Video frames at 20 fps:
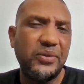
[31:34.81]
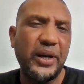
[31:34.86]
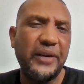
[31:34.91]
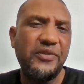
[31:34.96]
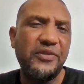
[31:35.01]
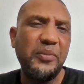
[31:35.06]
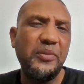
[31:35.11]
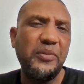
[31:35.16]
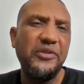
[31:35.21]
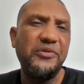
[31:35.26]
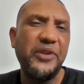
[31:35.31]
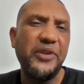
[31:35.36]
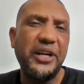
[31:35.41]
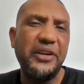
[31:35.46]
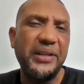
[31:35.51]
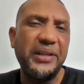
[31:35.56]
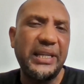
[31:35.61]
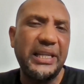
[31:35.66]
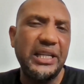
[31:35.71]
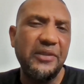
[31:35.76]
We have to be
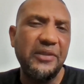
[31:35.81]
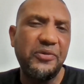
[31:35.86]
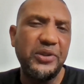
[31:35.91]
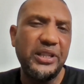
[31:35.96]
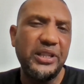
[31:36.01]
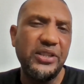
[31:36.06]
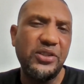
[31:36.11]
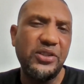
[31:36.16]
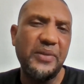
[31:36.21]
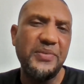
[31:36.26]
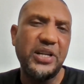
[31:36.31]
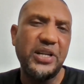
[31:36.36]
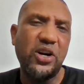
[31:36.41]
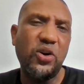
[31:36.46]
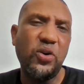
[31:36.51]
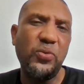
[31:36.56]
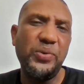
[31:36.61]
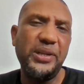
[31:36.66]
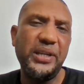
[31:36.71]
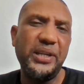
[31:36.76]
very careful in terms of
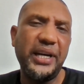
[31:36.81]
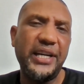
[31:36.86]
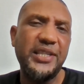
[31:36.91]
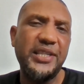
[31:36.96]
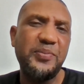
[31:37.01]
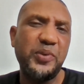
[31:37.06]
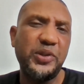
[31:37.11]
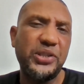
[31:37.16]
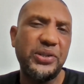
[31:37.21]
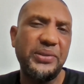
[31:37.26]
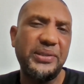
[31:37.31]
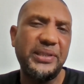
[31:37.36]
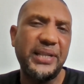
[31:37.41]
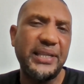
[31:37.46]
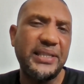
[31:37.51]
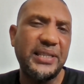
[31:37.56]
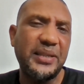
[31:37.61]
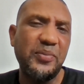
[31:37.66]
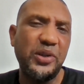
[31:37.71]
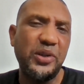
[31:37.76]
how we express our
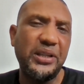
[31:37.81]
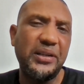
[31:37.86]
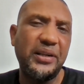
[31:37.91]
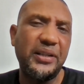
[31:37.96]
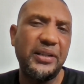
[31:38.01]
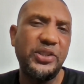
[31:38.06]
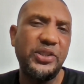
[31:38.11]
testimony, God.